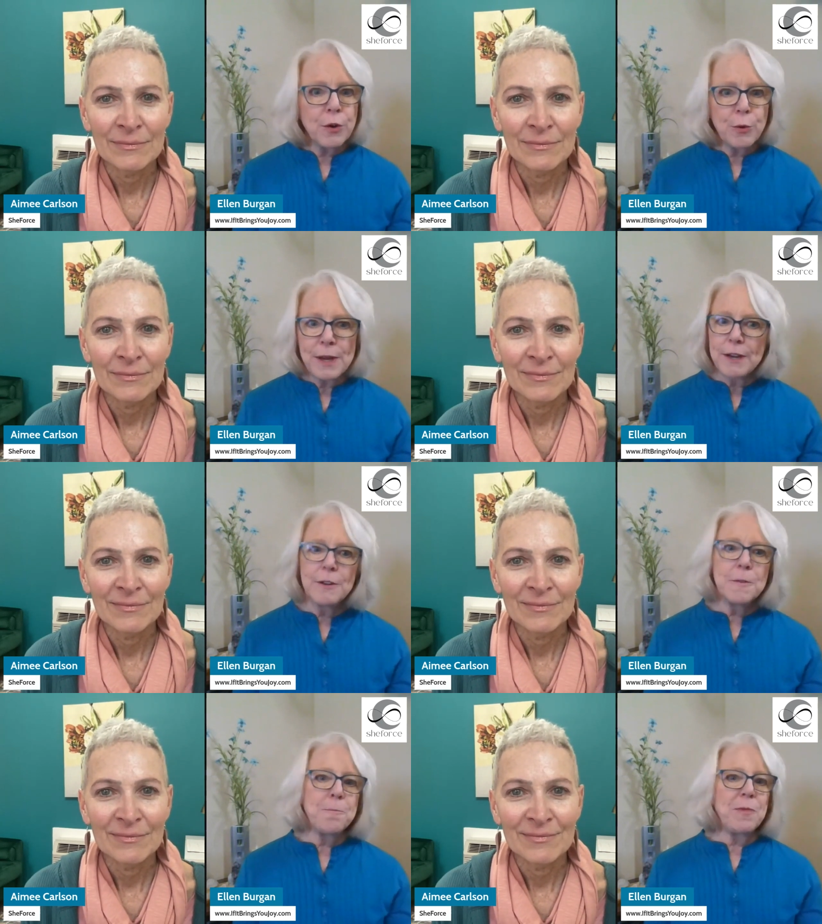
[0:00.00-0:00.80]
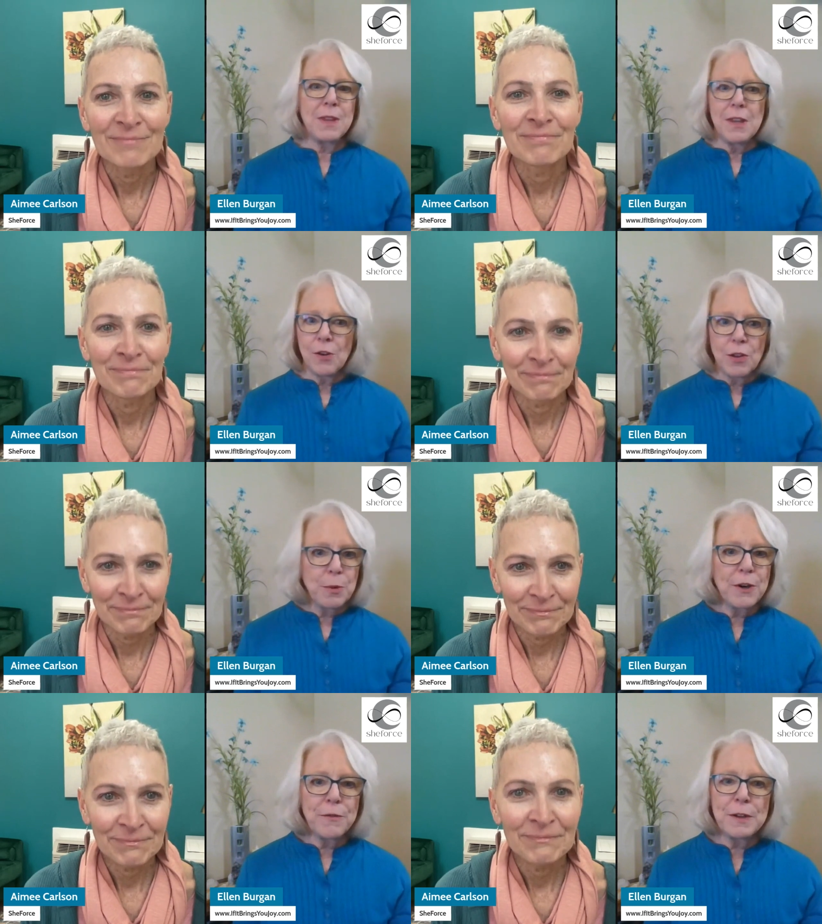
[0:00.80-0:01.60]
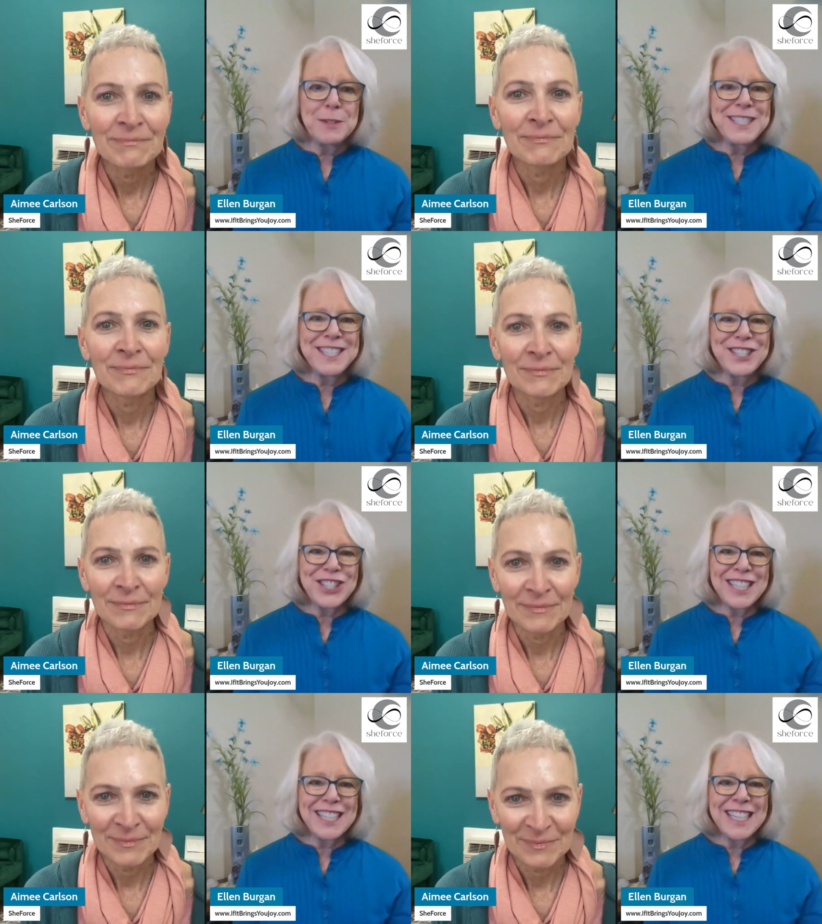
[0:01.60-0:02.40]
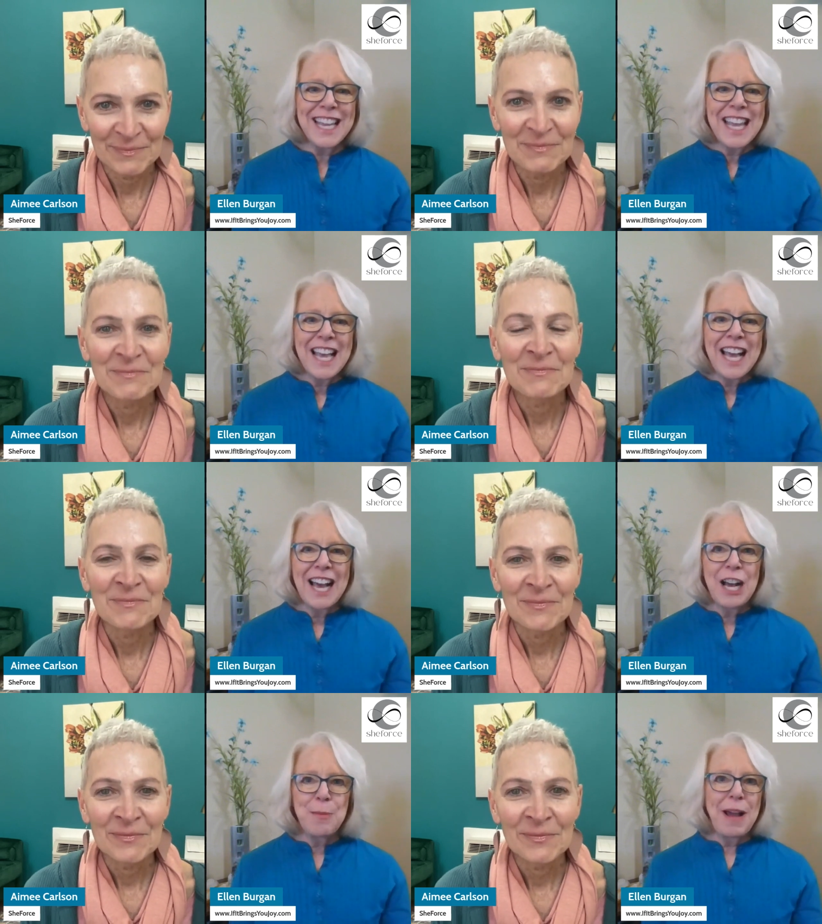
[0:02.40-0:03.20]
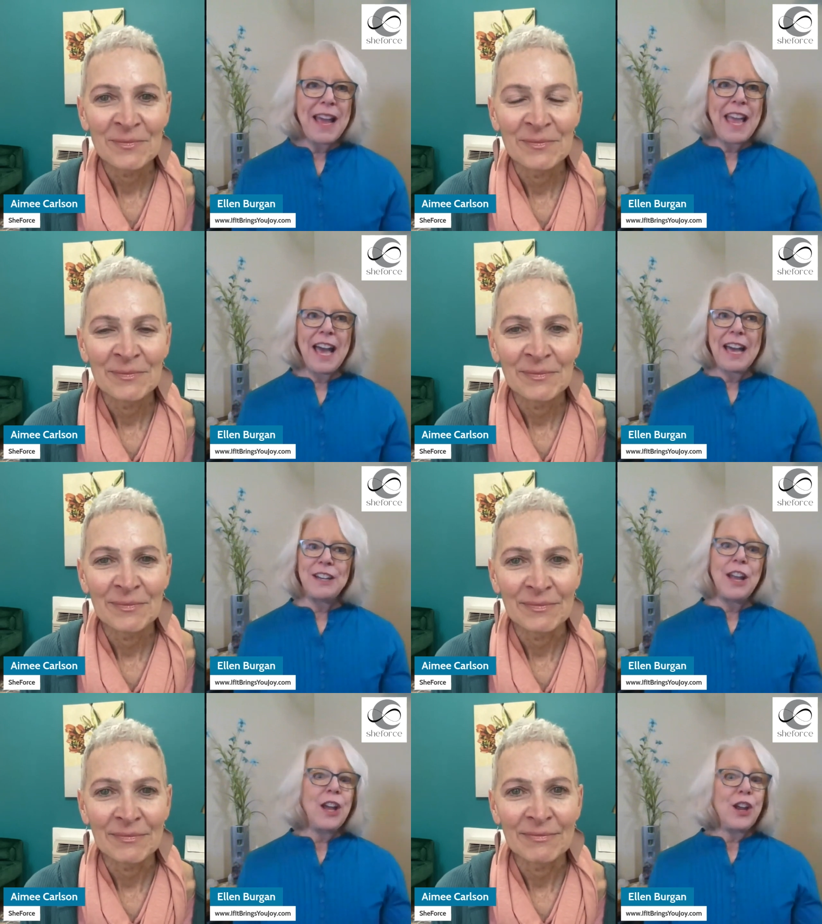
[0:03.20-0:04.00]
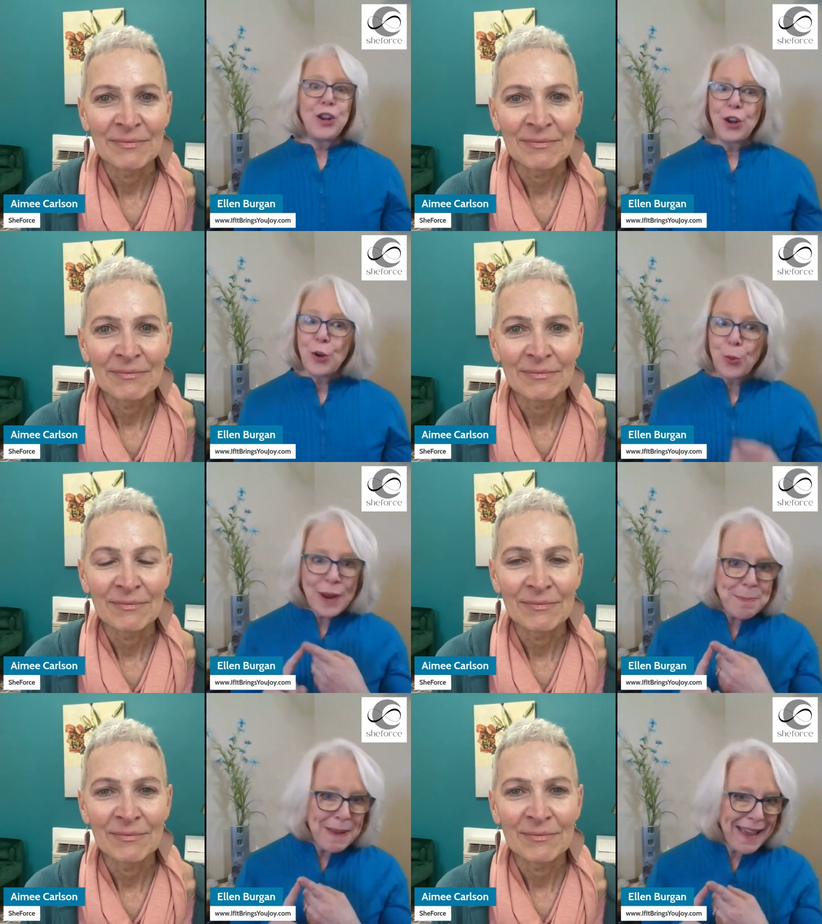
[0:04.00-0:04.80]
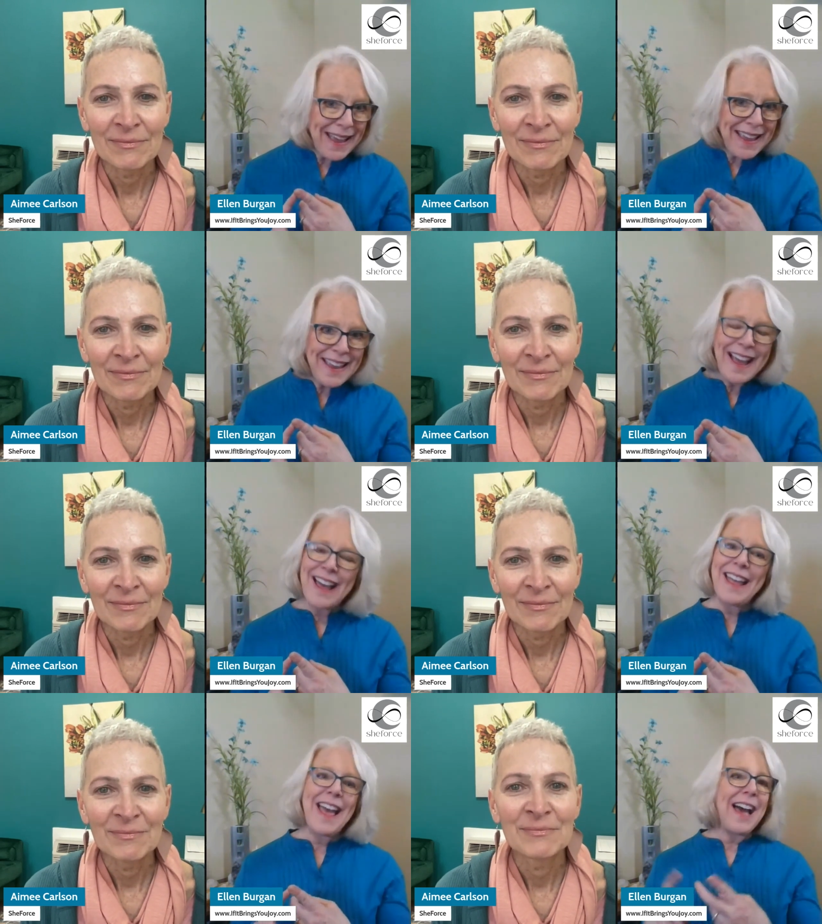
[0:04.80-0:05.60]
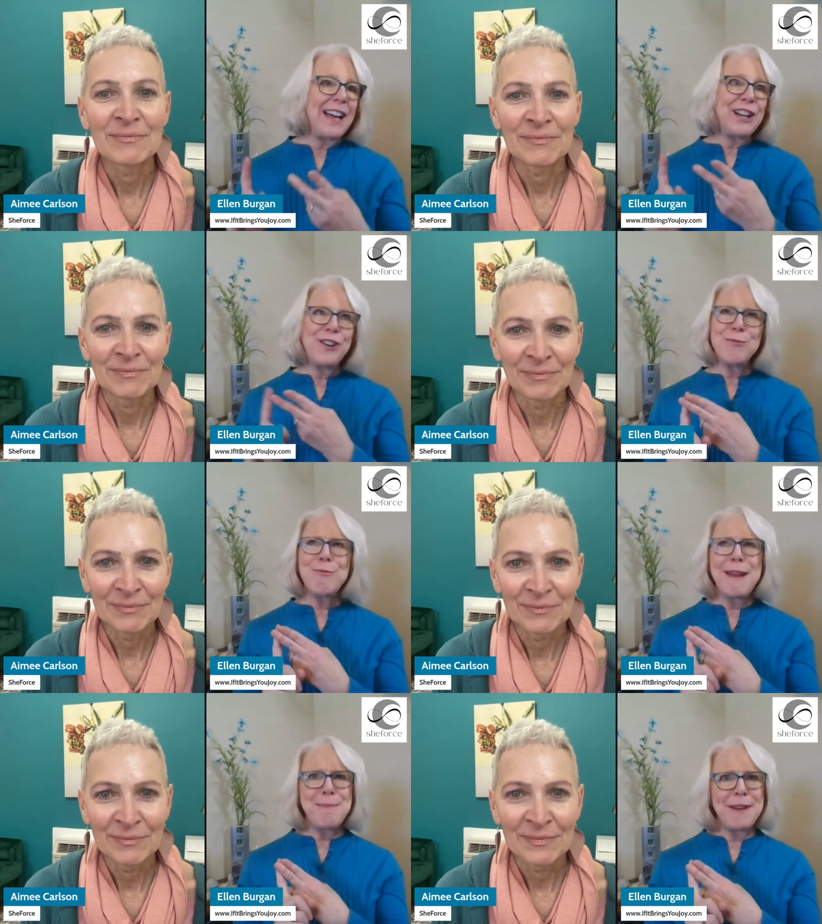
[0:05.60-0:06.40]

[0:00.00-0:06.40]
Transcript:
Speaker 1: career you know, the perfect position. Um, I had great pay. I had great